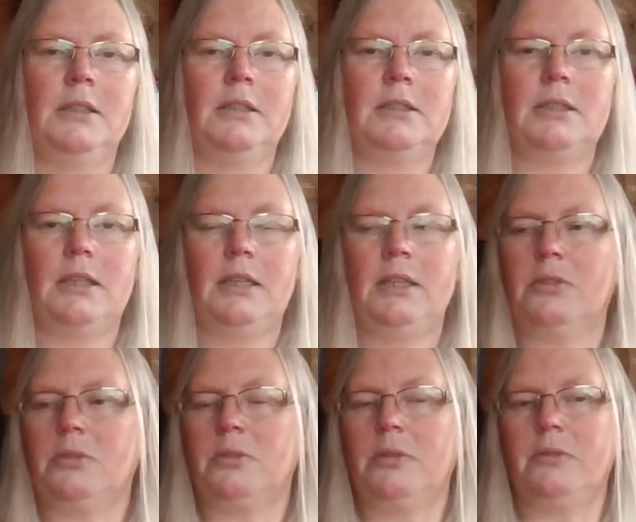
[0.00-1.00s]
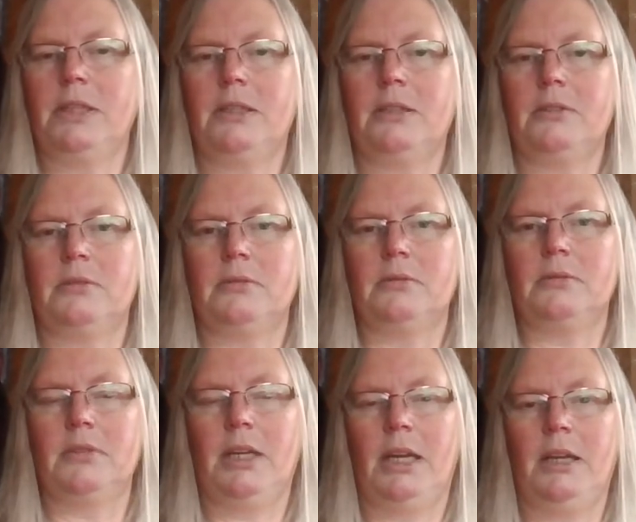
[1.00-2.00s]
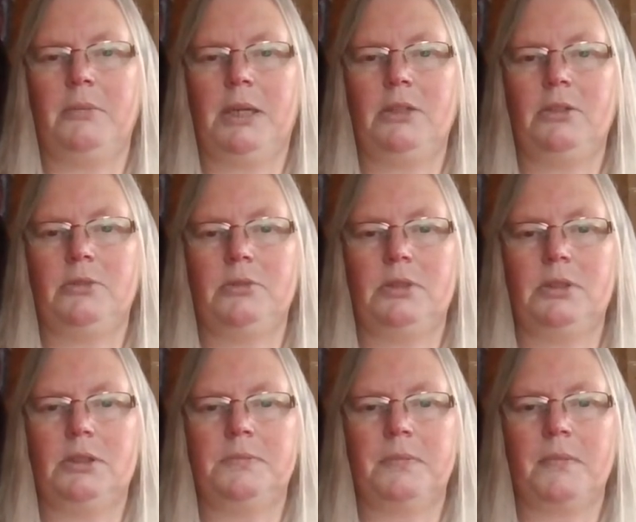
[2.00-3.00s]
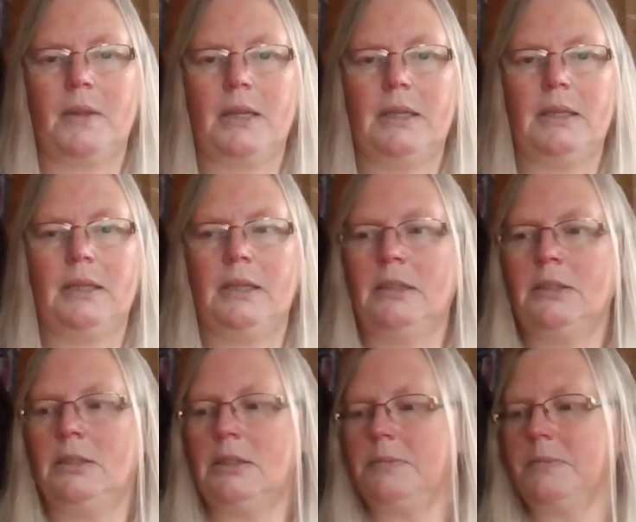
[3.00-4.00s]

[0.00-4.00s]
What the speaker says: selling all of our handmade goods, and I